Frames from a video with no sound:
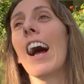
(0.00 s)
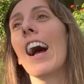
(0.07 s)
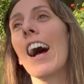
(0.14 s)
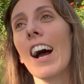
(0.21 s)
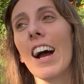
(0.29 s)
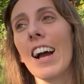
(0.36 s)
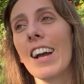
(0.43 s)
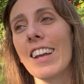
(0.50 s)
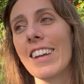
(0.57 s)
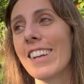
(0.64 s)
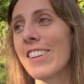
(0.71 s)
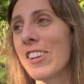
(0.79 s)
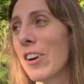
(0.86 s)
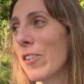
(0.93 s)
I
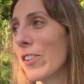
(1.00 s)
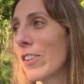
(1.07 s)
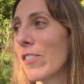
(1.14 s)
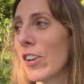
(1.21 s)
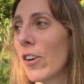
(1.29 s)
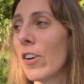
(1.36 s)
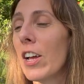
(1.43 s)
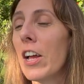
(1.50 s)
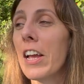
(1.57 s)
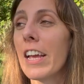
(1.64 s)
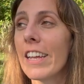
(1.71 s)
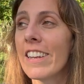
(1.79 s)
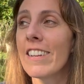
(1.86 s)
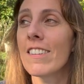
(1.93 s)
don't even know.
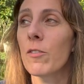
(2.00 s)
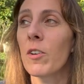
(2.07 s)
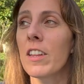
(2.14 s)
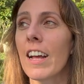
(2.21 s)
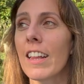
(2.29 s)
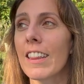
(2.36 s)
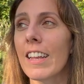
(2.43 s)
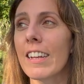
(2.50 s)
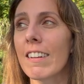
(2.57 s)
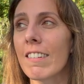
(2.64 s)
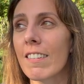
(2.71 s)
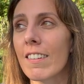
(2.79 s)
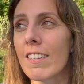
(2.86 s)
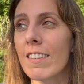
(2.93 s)
It is one that
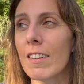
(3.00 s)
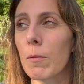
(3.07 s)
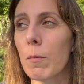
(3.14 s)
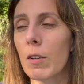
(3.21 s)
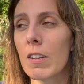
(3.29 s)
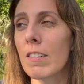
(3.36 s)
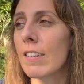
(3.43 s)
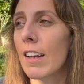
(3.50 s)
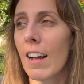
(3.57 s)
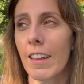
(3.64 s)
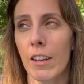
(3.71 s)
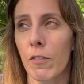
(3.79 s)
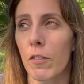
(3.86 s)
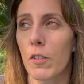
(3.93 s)
likes some, does not
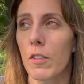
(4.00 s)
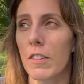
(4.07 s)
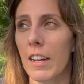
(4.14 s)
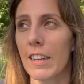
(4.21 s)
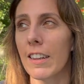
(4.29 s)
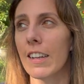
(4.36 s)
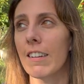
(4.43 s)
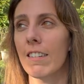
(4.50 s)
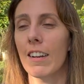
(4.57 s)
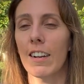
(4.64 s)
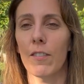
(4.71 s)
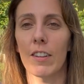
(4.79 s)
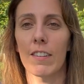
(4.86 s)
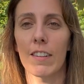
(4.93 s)
like full sun. It likes kind
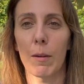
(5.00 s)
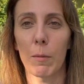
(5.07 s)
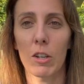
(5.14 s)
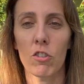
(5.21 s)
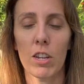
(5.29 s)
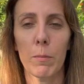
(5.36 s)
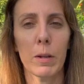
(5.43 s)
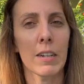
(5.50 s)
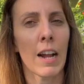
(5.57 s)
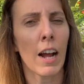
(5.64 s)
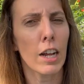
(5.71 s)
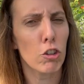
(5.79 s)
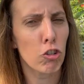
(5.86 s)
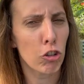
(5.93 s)
of a semi-shade, but
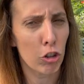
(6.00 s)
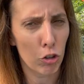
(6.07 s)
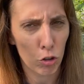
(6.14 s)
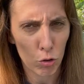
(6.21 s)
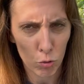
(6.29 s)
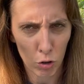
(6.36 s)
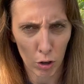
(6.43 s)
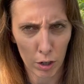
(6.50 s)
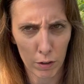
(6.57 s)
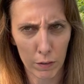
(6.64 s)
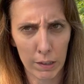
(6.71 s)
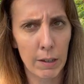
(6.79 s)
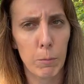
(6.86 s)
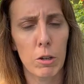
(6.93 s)
not too dark of
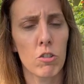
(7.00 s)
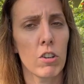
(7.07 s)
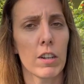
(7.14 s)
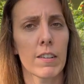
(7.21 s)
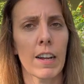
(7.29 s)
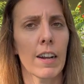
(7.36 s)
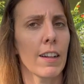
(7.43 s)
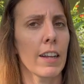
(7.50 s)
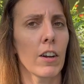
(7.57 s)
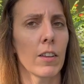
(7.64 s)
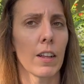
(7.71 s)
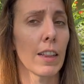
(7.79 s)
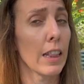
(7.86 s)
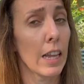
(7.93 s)
a semi-shade. It's kind of like on
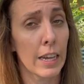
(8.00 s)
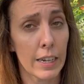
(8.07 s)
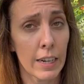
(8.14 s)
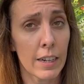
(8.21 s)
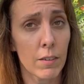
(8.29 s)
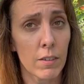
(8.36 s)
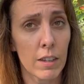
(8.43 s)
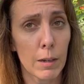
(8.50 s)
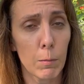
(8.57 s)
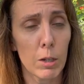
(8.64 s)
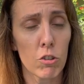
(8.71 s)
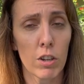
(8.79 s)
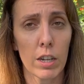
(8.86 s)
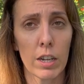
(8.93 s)
the light end of
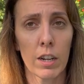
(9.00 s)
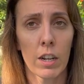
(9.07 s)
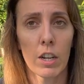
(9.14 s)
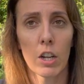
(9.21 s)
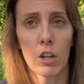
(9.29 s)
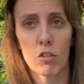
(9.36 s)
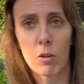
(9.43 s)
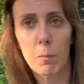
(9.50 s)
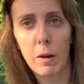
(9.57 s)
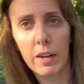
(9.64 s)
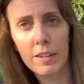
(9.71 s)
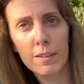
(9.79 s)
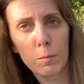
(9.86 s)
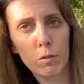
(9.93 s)
semi-shade. So
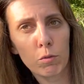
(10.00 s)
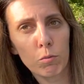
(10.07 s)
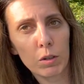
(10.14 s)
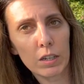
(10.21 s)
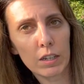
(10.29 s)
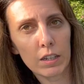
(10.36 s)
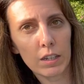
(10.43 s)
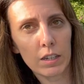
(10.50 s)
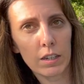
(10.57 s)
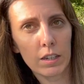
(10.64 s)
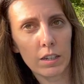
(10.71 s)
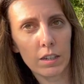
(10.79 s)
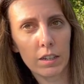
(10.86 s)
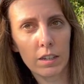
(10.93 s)
mine's
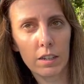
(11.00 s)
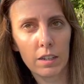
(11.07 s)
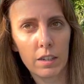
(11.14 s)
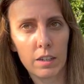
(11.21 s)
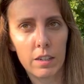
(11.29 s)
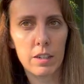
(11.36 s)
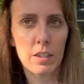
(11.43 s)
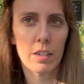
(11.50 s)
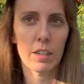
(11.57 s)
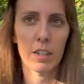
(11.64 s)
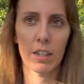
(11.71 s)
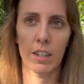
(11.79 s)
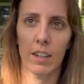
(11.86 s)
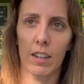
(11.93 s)

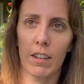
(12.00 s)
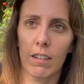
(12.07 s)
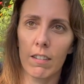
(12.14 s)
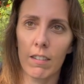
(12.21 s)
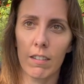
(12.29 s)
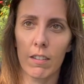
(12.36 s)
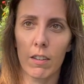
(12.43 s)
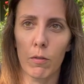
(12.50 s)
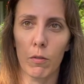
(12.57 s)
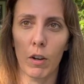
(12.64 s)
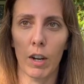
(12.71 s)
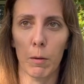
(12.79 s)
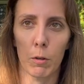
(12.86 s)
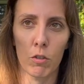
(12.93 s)
between the
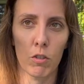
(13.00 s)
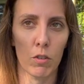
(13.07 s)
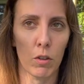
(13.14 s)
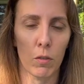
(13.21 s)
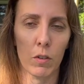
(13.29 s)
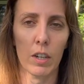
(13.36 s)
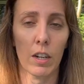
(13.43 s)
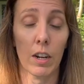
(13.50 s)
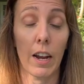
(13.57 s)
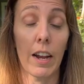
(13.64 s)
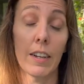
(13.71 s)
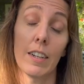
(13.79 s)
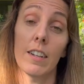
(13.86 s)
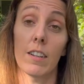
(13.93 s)
flower bushes over here,
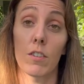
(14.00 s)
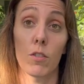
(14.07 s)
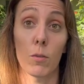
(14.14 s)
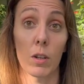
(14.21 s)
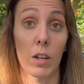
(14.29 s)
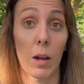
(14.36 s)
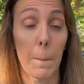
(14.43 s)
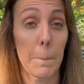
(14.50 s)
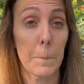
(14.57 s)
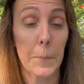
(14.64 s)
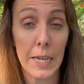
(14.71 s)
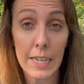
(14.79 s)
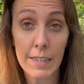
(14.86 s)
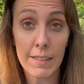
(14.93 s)
and it is doing
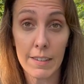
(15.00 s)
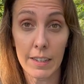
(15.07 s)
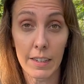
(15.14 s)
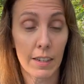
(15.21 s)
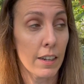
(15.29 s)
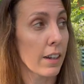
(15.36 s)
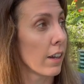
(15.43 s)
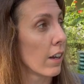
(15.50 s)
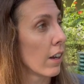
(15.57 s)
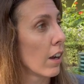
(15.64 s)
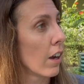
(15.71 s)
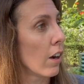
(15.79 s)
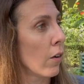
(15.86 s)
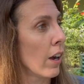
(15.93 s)
amazing.
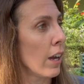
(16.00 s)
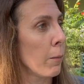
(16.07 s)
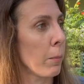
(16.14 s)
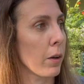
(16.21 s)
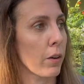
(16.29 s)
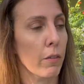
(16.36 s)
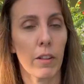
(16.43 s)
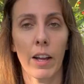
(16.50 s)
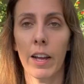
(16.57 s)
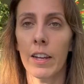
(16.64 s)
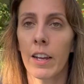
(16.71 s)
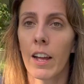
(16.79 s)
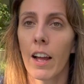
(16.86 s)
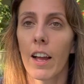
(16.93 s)
Hi, butterfly.
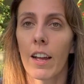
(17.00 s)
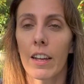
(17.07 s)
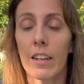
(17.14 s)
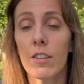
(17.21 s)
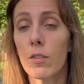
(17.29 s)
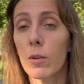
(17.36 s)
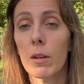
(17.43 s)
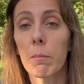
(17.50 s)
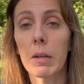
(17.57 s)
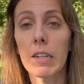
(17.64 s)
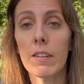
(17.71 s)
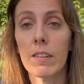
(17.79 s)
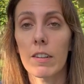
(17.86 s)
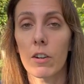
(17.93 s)
It's doing
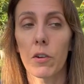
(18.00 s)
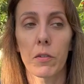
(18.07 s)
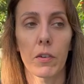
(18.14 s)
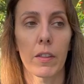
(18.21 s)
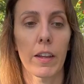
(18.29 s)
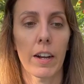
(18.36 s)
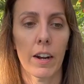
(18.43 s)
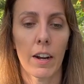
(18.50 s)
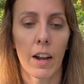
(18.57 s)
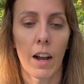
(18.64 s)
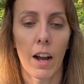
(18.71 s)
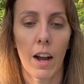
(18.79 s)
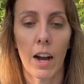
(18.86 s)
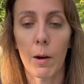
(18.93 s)
amazing over there.
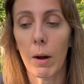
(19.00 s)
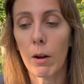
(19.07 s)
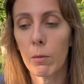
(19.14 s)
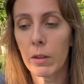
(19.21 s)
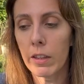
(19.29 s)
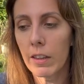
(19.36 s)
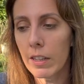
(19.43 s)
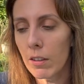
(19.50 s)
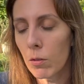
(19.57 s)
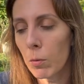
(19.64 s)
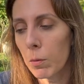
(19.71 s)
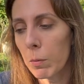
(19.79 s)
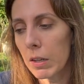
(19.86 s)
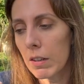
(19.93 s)
I really like this
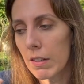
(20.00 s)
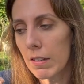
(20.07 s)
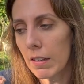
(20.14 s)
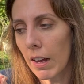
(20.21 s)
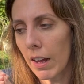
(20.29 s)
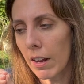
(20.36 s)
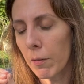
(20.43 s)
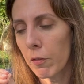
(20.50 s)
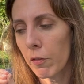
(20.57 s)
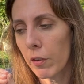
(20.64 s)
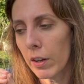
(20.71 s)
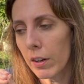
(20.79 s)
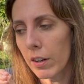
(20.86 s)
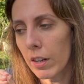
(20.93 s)
one because it's got a
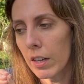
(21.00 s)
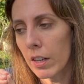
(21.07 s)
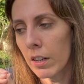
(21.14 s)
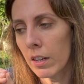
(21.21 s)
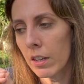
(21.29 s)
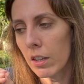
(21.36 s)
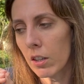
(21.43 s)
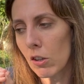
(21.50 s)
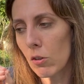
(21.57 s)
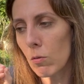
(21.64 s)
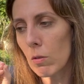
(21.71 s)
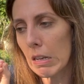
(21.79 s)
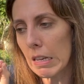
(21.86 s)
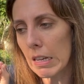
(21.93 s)
very
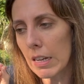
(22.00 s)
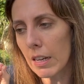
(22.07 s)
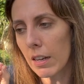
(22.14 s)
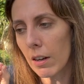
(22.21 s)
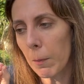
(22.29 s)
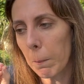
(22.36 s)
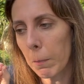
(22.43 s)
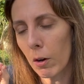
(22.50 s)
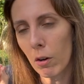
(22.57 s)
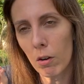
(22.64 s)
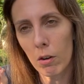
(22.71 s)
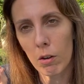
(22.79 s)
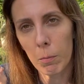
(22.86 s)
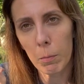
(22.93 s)
unique
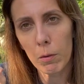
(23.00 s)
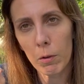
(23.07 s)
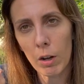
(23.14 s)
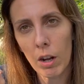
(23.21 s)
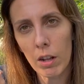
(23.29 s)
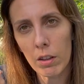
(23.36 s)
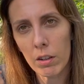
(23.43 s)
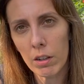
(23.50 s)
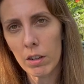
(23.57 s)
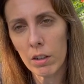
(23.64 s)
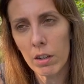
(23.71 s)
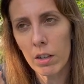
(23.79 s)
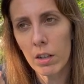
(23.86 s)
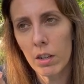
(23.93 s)
purple color.
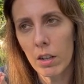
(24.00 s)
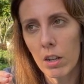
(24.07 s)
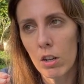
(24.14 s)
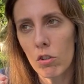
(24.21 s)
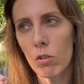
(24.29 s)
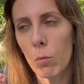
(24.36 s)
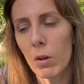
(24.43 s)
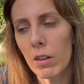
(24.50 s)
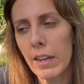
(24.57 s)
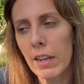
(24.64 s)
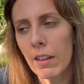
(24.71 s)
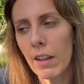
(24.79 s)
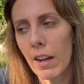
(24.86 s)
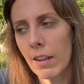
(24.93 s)
So where like
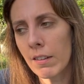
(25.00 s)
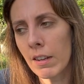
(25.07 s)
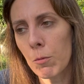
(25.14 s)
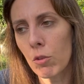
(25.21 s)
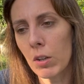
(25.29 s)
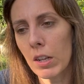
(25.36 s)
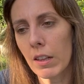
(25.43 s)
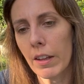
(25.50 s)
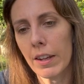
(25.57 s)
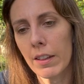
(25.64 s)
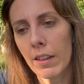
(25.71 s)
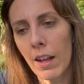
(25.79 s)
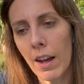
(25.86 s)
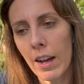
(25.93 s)
a lot of you'll get like
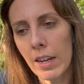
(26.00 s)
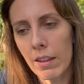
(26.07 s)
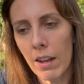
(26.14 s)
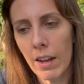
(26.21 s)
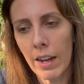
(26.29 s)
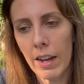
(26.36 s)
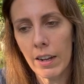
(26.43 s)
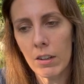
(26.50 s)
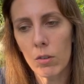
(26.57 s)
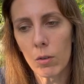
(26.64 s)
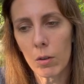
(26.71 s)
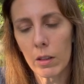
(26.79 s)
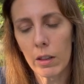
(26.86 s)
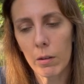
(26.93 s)
lilacs
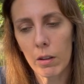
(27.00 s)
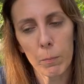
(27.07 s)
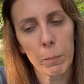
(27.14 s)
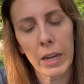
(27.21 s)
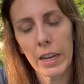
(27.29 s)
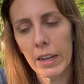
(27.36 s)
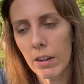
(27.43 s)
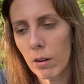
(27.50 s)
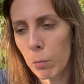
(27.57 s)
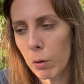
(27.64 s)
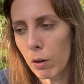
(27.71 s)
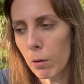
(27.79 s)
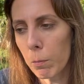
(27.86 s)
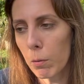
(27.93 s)
or pale
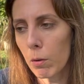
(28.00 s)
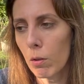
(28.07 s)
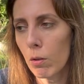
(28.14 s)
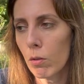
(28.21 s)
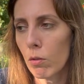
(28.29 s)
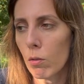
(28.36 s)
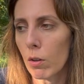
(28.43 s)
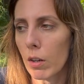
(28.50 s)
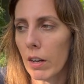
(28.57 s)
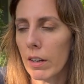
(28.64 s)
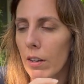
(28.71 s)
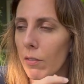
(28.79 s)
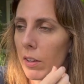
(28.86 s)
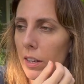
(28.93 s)
purples or
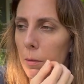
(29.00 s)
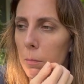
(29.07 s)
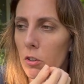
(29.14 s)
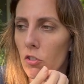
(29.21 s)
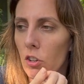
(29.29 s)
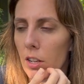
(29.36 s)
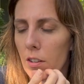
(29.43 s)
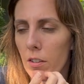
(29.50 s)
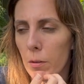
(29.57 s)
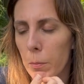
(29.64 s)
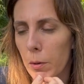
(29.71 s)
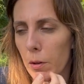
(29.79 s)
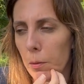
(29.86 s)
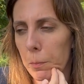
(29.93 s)
kind of like a magenta
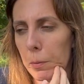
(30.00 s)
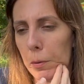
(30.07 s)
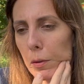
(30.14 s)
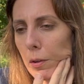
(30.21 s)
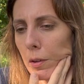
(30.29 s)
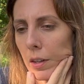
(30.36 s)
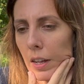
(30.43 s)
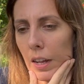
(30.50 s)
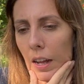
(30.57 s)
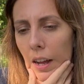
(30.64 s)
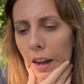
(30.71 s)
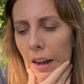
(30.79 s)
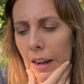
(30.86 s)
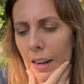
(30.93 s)
purple.
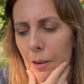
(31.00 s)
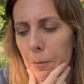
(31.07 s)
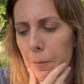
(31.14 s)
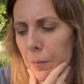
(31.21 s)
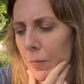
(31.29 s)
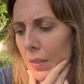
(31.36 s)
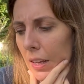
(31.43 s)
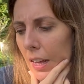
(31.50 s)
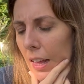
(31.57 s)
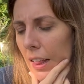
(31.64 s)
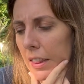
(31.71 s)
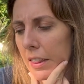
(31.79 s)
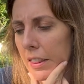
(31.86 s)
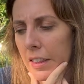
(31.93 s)

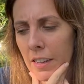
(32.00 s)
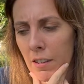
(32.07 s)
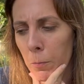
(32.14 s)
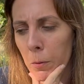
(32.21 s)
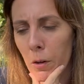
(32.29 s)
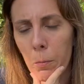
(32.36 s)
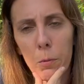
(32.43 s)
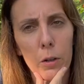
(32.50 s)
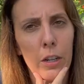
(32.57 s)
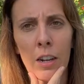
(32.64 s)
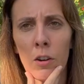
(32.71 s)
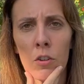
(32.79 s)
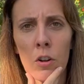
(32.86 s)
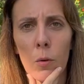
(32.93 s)
This purple, I
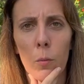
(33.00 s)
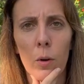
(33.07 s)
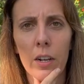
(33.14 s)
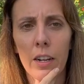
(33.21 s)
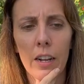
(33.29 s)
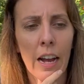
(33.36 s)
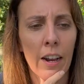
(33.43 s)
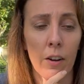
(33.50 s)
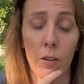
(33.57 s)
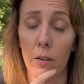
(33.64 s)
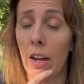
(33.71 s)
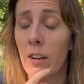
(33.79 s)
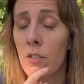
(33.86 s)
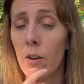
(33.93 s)
don't know what, I
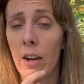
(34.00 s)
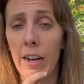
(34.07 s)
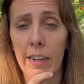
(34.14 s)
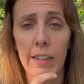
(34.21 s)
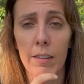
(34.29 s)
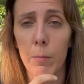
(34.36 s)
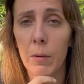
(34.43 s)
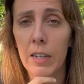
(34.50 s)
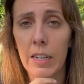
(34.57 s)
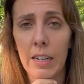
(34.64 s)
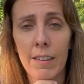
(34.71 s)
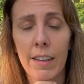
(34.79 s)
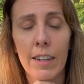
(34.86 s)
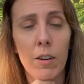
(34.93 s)
don't know how to explain it.
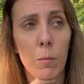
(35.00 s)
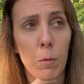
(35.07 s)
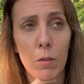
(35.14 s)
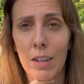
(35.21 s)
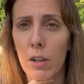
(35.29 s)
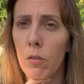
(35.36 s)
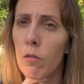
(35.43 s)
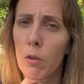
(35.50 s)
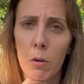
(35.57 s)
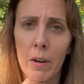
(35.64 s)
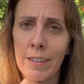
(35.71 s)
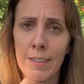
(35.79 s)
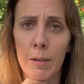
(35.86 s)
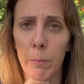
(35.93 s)
It's like almost like a
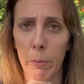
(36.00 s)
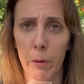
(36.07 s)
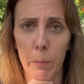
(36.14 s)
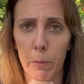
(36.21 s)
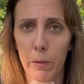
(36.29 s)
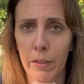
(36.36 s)
fluorescent purple.